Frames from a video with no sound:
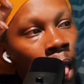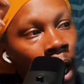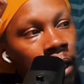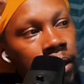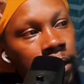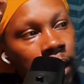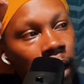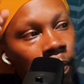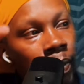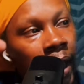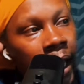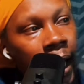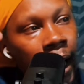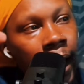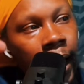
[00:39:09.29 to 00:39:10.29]
something
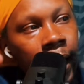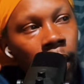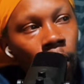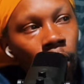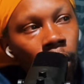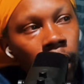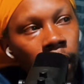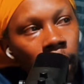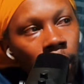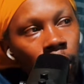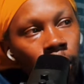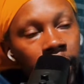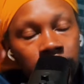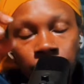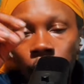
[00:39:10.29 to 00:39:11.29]
they had going
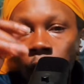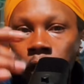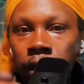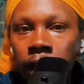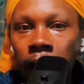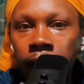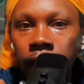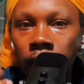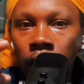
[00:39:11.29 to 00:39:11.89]
on as far as like the